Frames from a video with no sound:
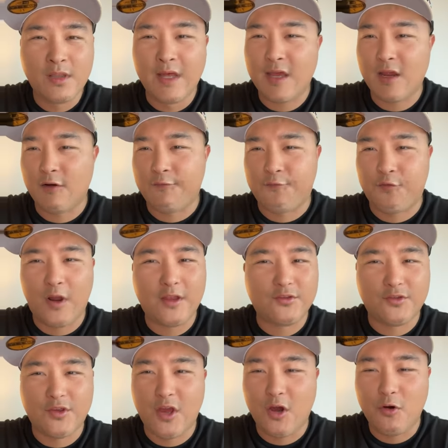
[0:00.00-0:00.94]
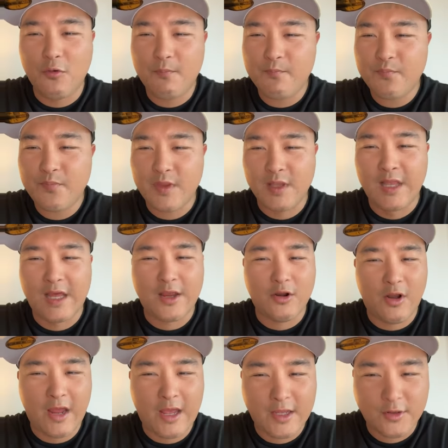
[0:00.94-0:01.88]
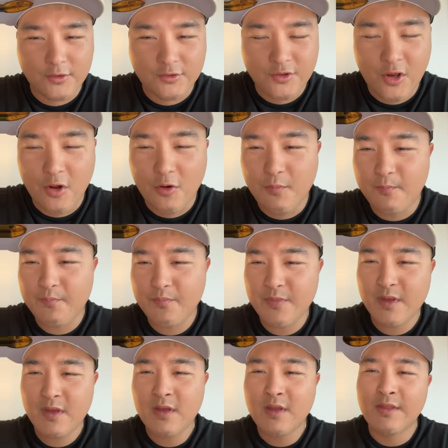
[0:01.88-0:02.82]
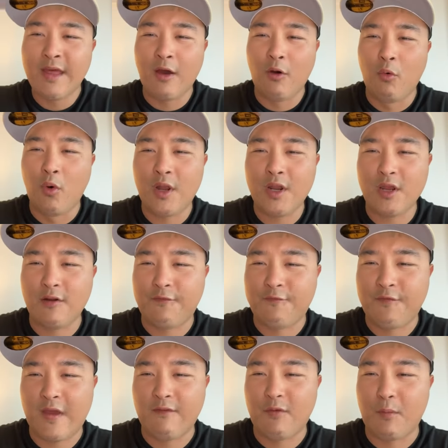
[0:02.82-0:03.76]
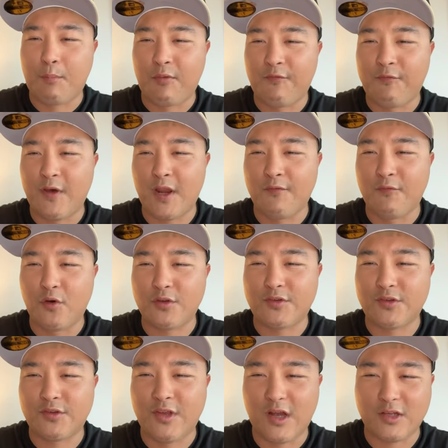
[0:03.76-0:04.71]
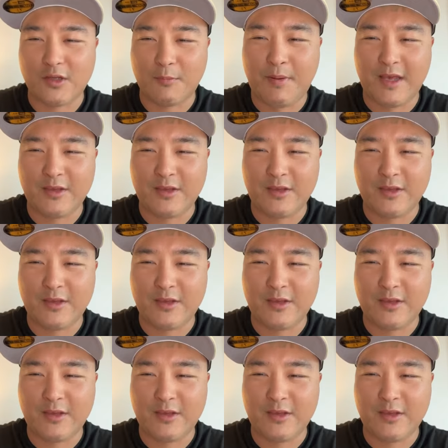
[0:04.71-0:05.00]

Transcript: let your friends know, let your haters know that one of your favorite prophetic voices, Dr.